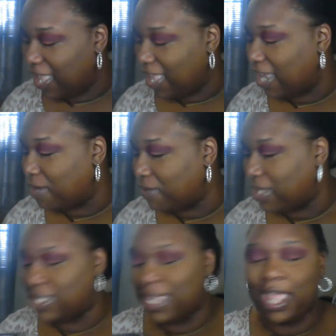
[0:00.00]
Like what they
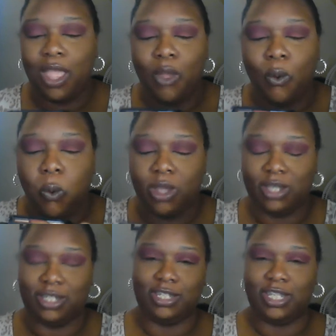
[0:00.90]
say,
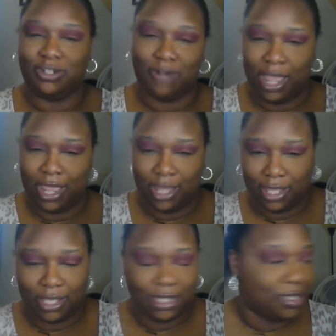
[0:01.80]
she tried it,
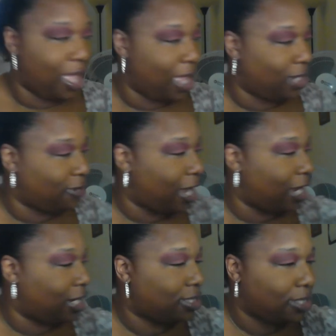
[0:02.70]
so I
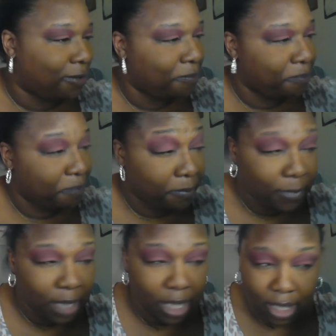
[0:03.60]
tried it. So
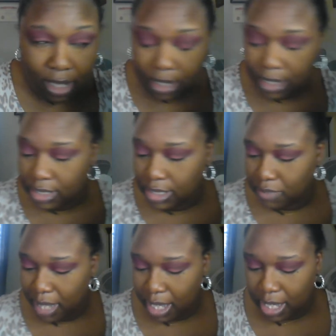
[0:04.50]
this is
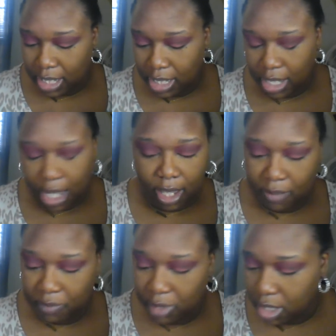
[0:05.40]
my
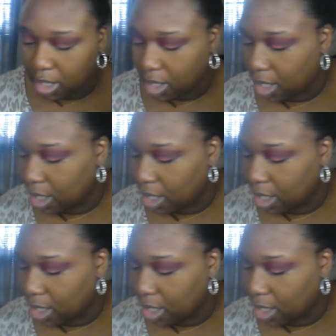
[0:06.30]
look